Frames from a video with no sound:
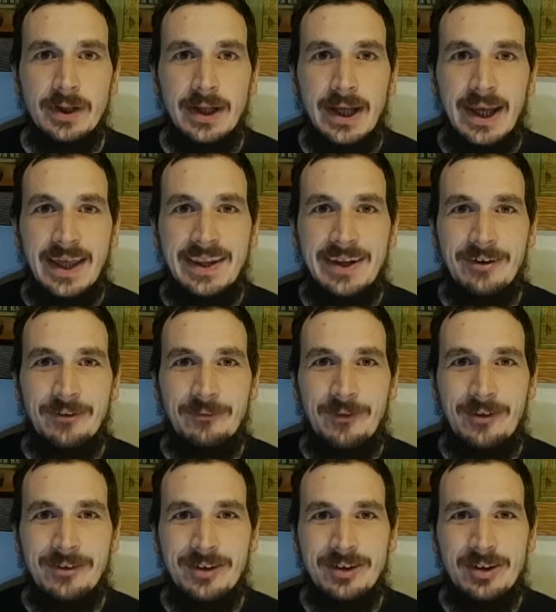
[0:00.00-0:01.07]
hey there, and
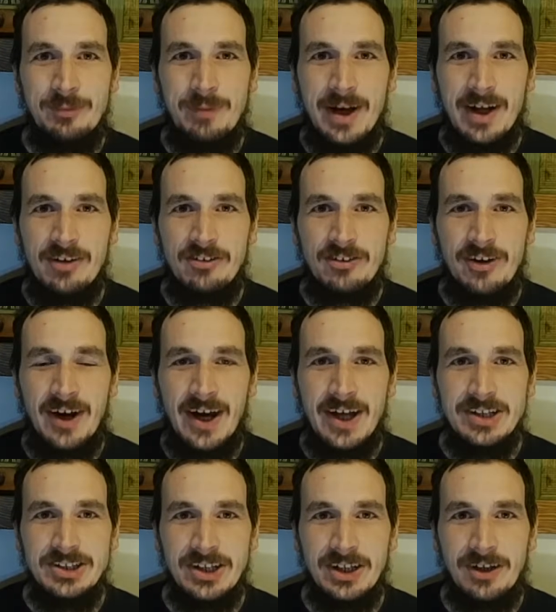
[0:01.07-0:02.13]
welcome to Matt's
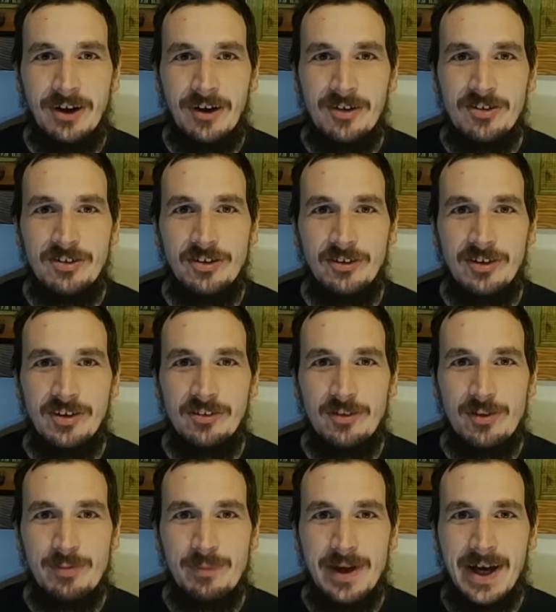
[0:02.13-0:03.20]
Garage and Car Stories
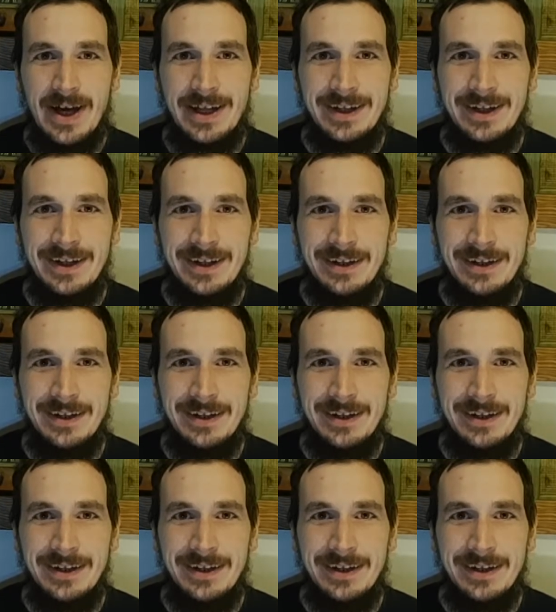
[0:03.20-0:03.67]
with Matt.